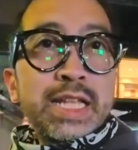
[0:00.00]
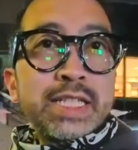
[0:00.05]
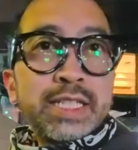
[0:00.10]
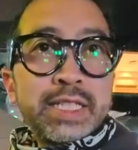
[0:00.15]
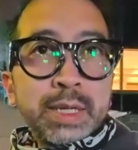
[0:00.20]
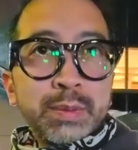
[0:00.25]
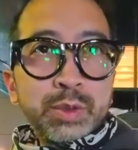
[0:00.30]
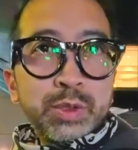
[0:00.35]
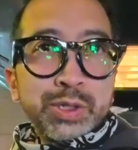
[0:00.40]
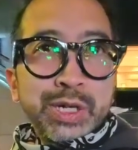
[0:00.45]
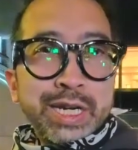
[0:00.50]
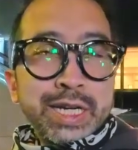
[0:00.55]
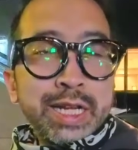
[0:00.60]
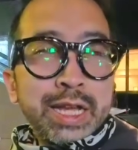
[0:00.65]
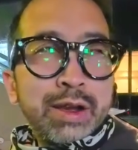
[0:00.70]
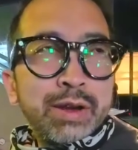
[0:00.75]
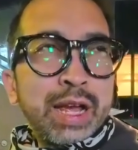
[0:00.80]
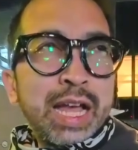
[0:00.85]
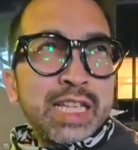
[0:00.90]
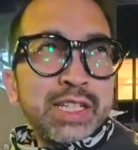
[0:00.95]
the temperature right now.
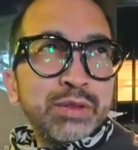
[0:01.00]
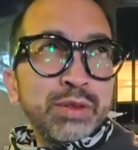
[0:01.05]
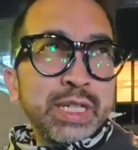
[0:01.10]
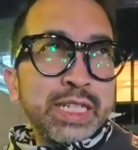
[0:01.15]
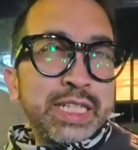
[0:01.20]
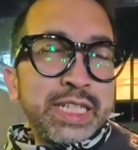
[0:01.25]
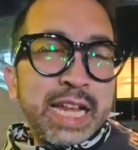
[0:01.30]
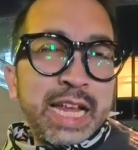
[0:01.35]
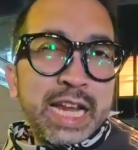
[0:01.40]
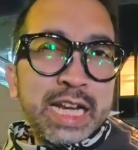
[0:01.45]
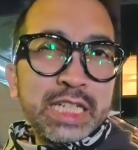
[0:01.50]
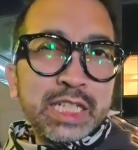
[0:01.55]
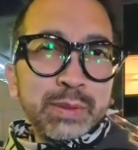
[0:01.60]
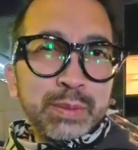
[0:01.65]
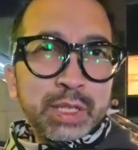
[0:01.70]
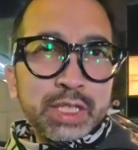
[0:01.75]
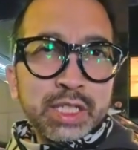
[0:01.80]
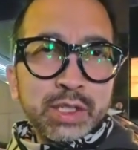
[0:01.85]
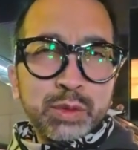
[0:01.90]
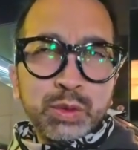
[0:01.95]
It hasn't really changed
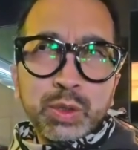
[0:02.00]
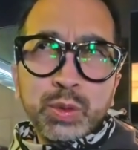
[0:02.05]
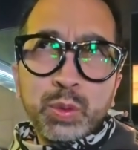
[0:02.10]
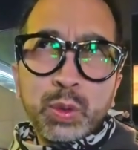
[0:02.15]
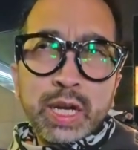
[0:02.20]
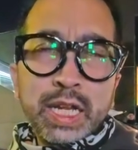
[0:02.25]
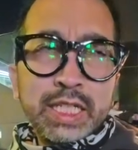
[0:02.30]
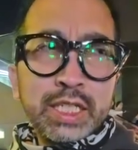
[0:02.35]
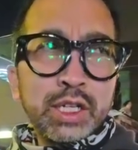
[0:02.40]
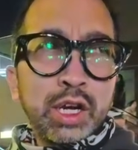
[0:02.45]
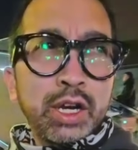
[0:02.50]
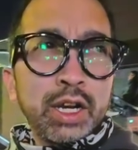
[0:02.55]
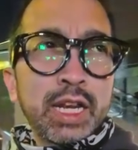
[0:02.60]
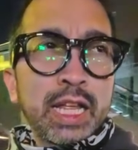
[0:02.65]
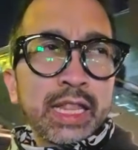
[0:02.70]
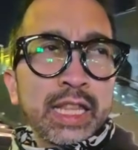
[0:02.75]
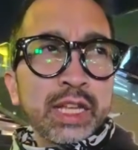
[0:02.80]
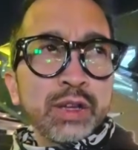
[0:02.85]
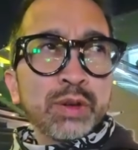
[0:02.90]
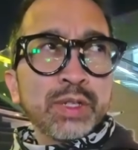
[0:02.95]
much since when I started. I
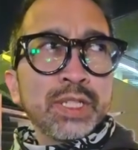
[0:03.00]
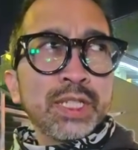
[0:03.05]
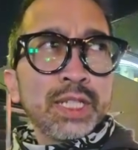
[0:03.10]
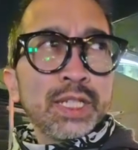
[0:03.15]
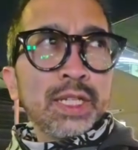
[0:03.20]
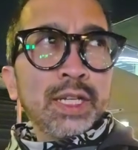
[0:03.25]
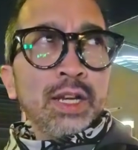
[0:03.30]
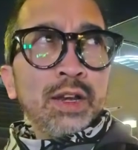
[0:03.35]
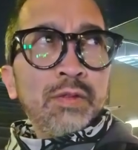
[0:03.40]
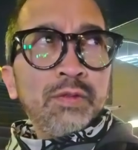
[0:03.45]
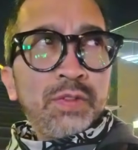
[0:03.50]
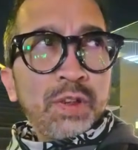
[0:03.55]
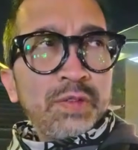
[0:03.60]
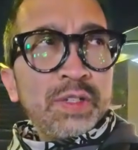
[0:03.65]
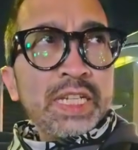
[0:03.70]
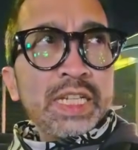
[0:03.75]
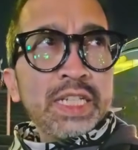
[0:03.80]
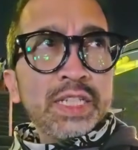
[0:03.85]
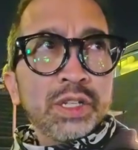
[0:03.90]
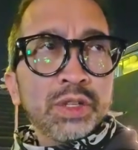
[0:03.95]
think it was
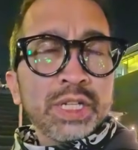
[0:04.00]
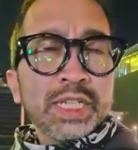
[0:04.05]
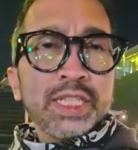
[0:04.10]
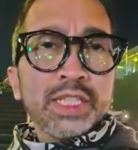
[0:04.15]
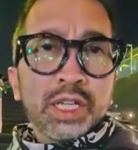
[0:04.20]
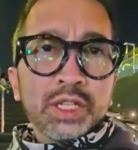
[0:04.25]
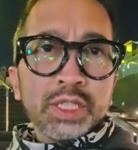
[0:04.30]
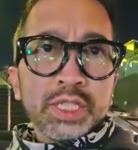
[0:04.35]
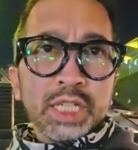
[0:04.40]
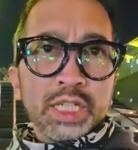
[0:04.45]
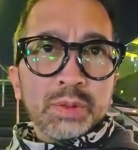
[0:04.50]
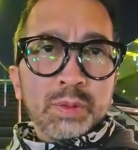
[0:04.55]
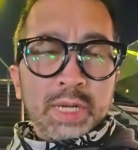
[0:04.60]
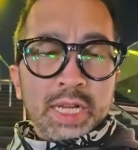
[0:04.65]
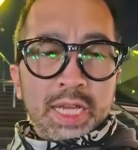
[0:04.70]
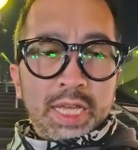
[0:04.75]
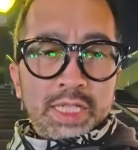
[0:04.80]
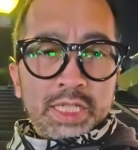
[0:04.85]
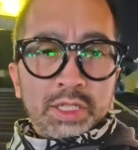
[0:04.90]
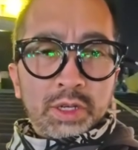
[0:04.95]
15 degrees Celsius when I
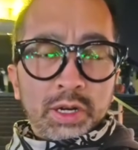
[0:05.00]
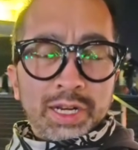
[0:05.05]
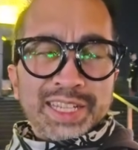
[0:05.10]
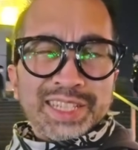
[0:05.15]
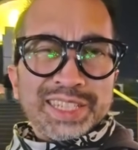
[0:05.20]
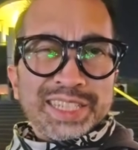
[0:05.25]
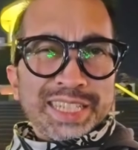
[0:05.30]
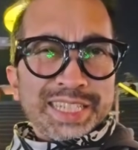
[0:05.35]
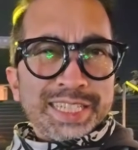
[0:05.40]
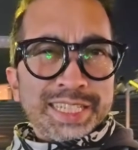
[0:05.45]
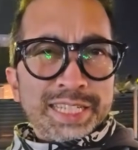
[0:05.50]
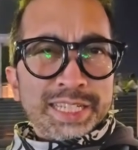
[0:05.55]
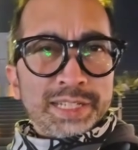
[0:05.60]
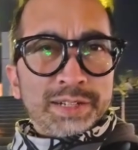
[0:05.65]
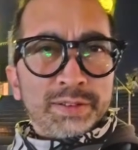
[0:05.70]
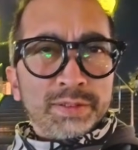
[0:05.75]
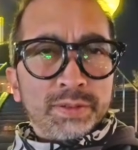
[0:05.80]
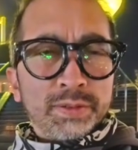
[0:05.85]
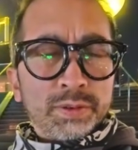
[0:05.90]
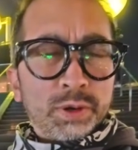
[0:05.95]
got started,
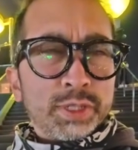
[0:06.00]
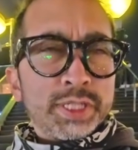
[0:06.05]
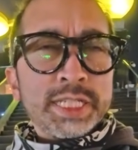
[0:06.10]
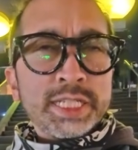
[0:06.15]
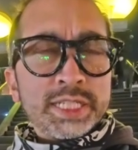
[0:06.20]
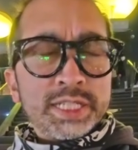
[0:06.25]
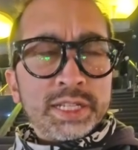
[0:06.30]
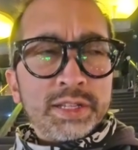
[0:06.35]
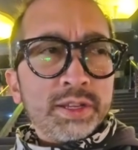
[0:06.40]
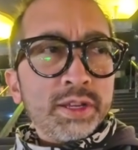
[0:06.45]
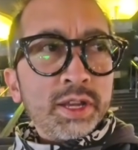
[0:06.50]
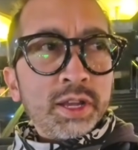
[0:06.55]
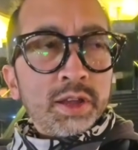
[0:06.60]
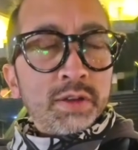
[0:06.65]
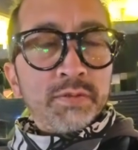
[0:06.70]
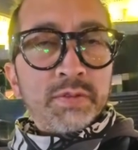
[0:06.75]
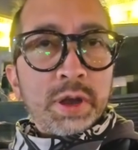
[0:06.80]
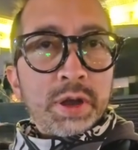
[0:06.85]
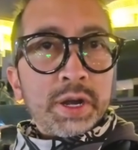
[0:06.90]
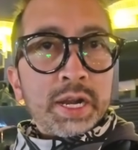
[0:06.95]
16 or 60
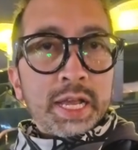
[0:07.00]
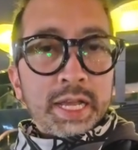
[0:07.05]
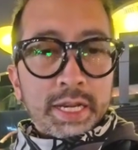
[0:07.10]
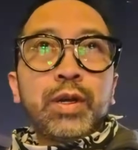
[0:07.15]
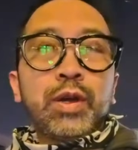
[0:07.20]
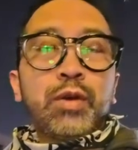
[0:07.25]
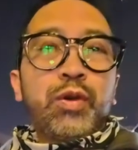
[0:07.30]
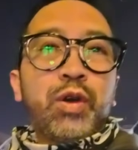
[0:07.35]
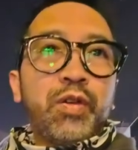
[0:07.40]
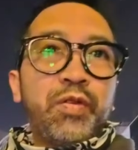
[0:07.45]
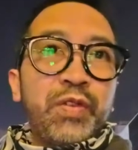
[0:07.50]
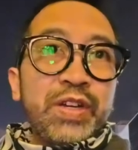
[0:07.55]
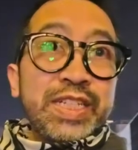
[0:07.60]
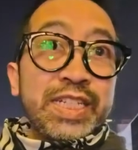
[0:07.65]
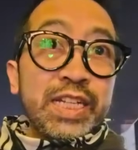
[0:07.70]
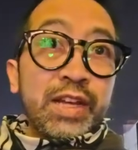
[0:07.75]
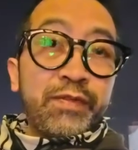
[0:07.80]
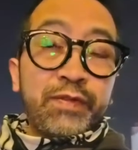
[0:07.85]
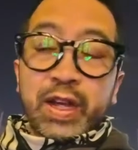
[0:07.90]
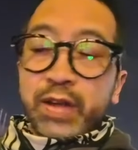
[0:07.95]
Fahrenheit. We're officially
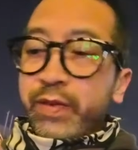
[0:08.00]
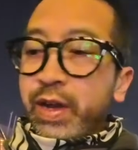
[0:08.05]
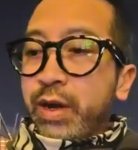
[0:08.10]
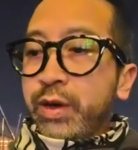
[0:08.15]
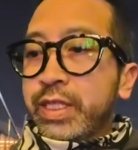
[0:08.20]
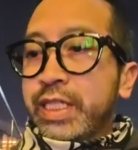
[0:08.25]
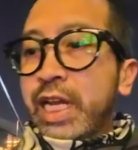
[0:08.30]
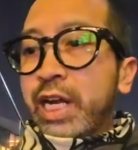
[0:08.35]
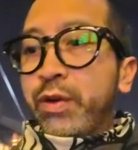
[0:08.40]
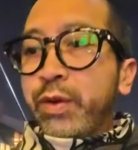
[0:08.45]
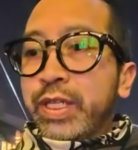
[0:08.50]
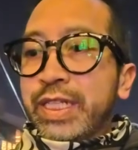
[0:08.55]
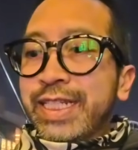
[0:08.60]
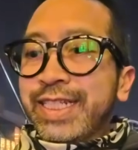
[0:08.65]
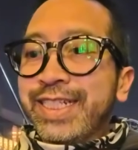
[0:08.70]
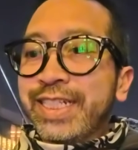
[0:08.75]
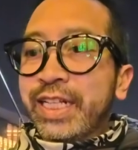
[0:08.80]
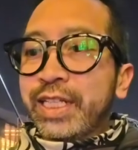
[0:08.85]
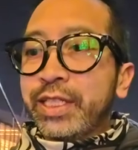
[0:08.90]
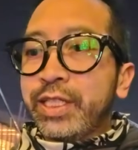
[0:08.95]
at 5 hours now on the
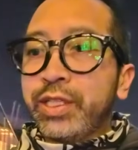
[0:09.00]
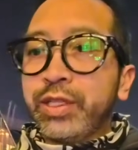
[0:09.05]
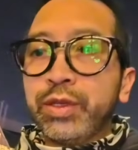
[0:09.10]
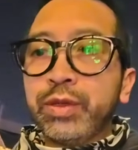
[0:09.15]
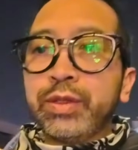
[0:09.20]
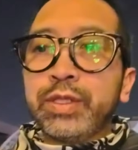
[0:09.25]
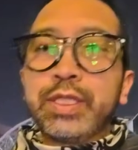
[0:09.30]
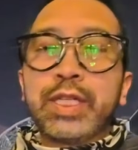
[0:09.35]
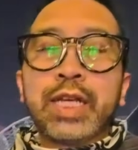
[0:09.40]
Gen 2s.